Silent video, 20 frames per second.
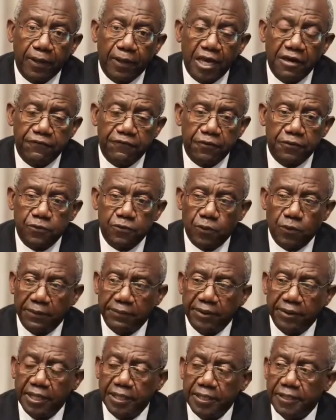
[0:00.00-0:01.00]
efforts were
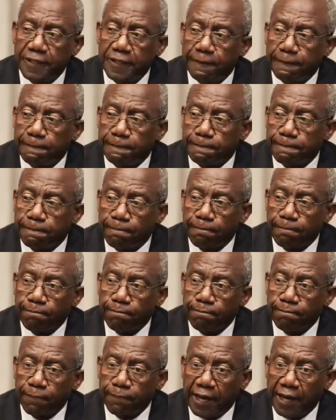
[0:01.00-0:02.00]
made,
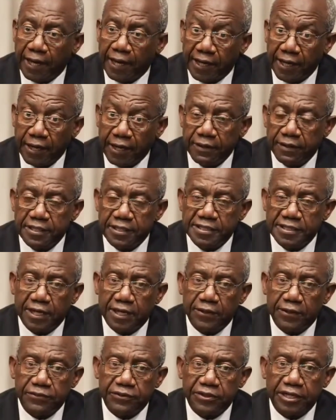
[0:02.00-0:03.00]
again these
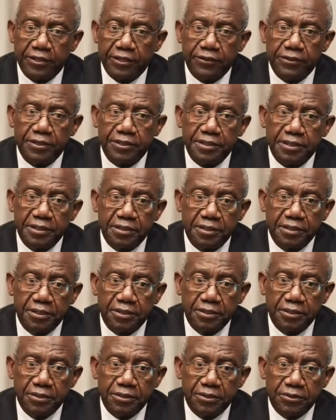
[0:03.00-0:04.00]
are on record,
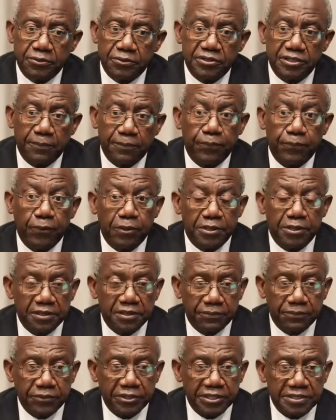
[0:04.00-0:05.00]
to support
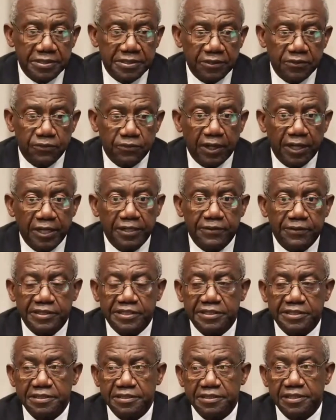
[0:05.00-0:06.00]
the president while he
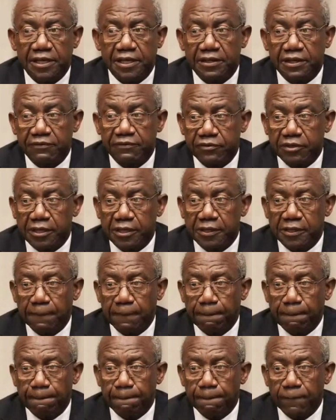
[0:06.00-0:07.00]
was in South Africa.
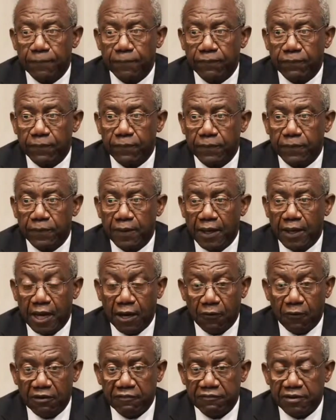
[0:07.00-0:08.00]

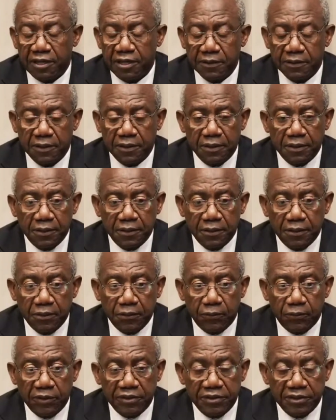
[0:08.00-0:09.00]
However,
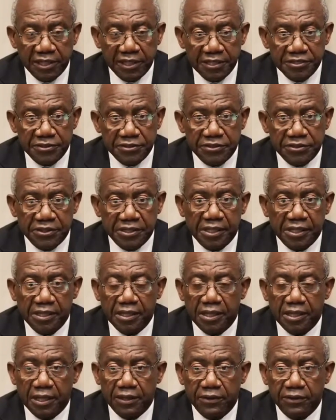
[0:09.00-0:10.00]
with the history
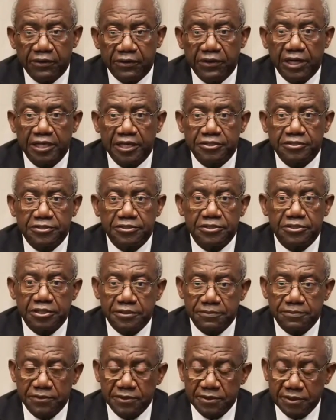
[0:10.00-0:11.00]
and the
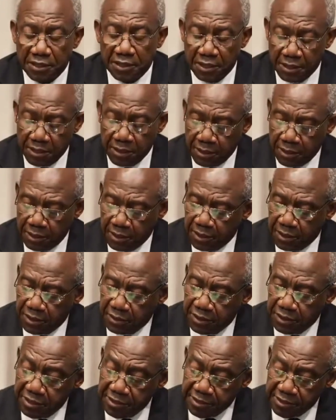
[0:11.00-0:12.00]
relationships,
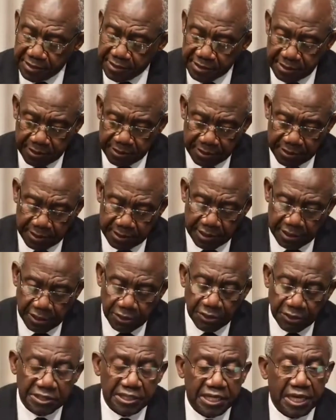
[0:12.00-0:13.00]
this did
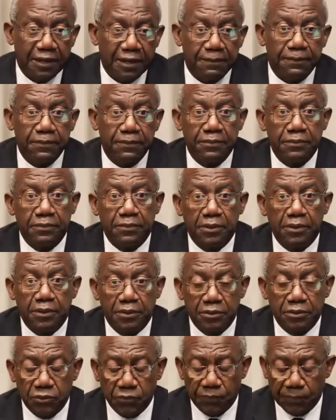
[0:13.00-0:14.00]
not come
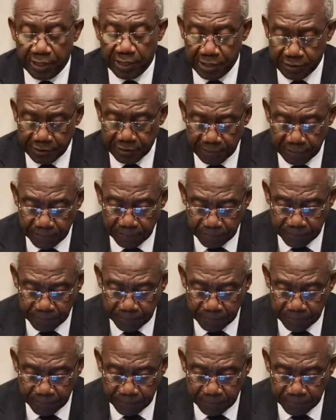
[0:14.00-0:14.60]
to pass.